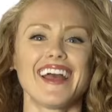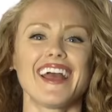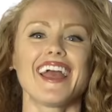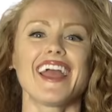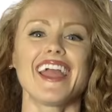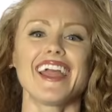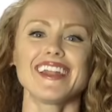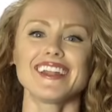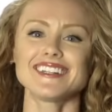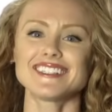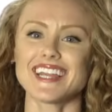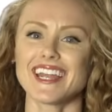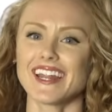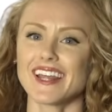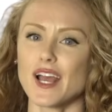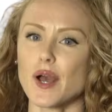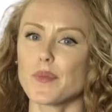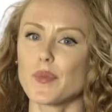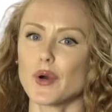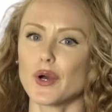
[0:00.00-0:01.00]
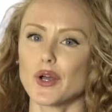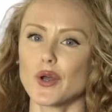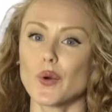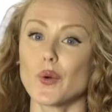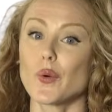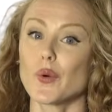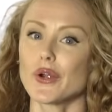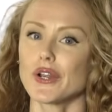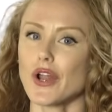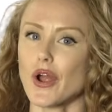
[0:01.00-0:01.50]
Annotating a book
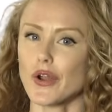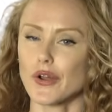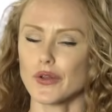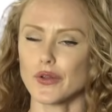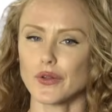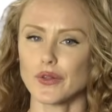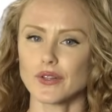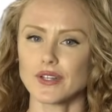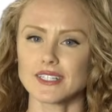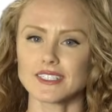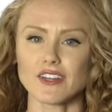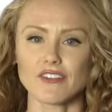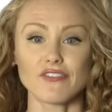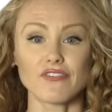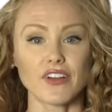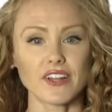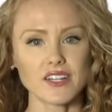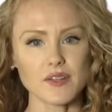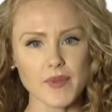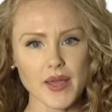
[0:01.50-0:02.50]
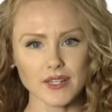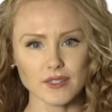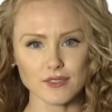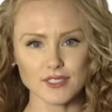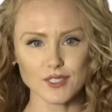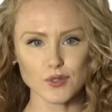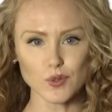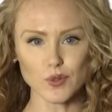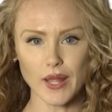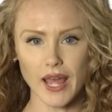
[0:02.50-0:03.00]
or an article is a fundamental
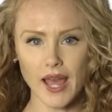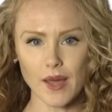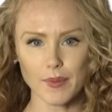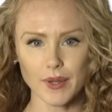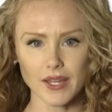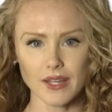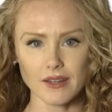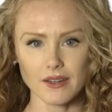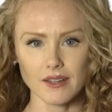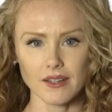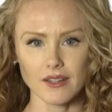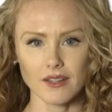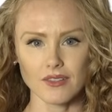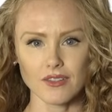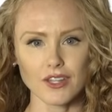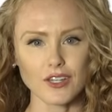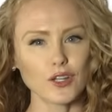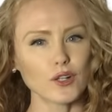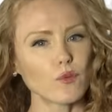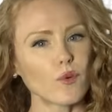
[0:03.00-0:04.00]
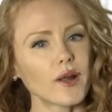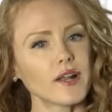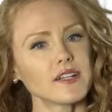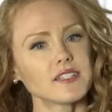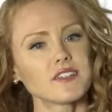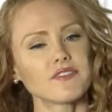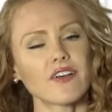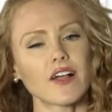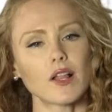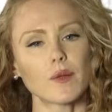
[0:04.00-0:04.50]
school habit that you'll want to
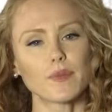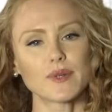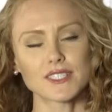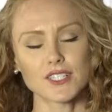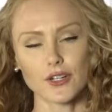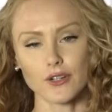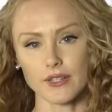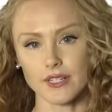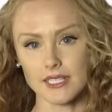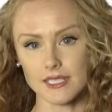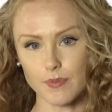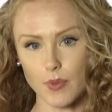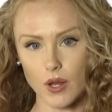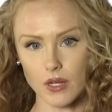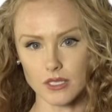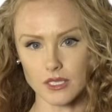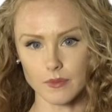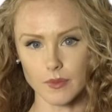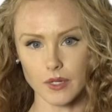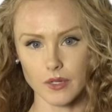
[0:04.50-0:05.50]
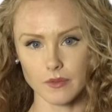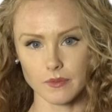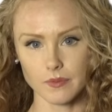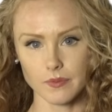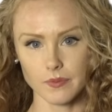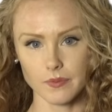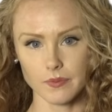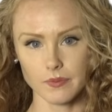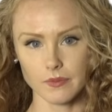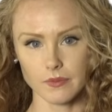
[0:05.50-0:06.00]
develop as early as possible.
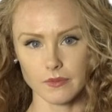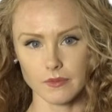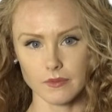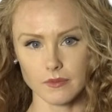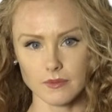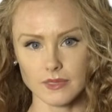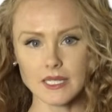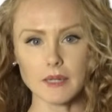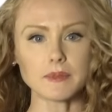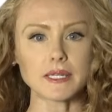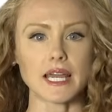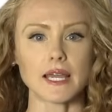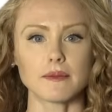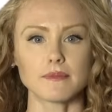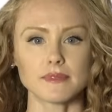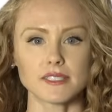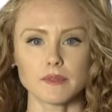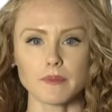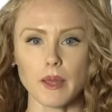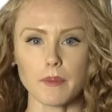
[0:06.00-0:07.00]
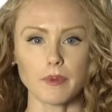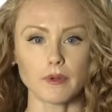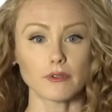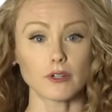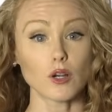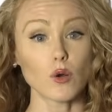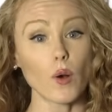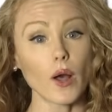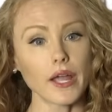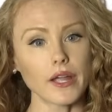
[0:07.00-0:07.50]
Sometimes you might be
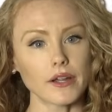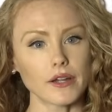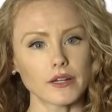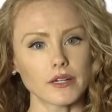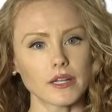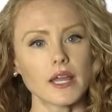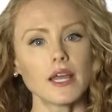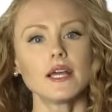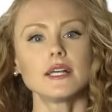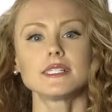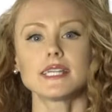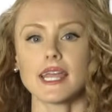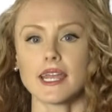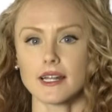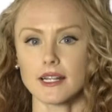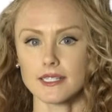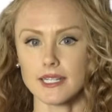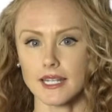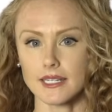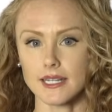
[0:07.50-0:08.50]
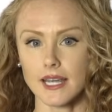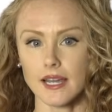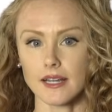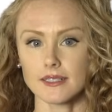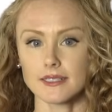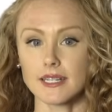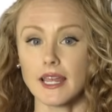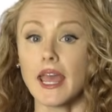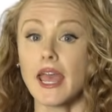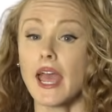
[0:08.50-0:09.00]
required to annotate
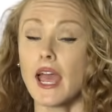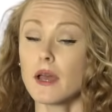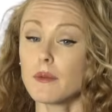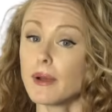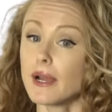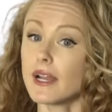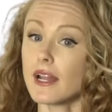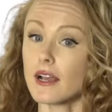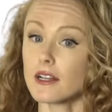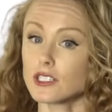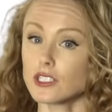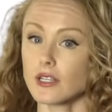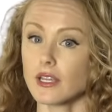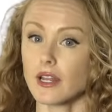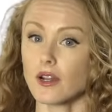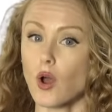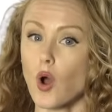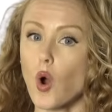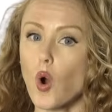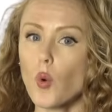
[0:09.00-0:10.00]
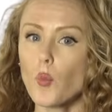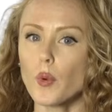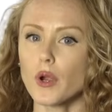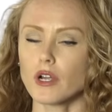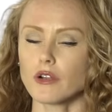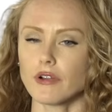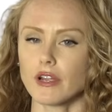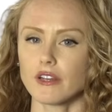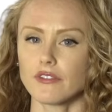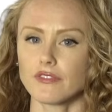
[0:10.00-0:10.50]
text and might actually get a
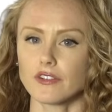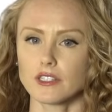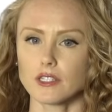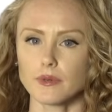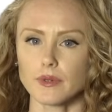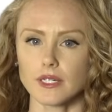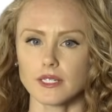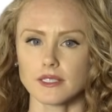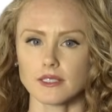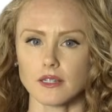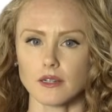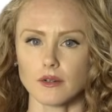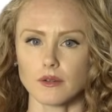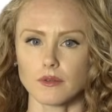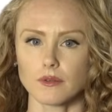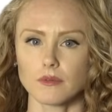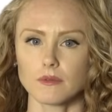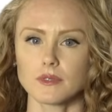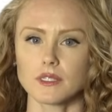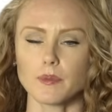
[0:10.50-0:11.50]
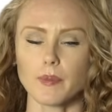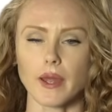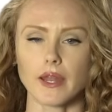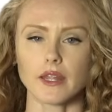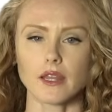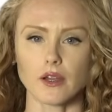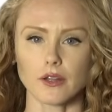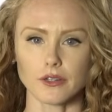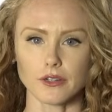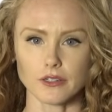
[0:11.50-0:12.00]
homework grade for doing so,
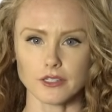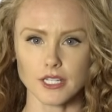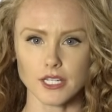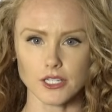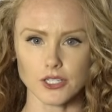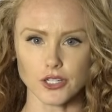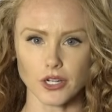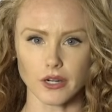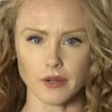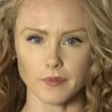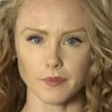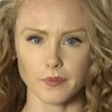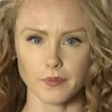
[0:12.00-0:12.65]
depending on your teacher.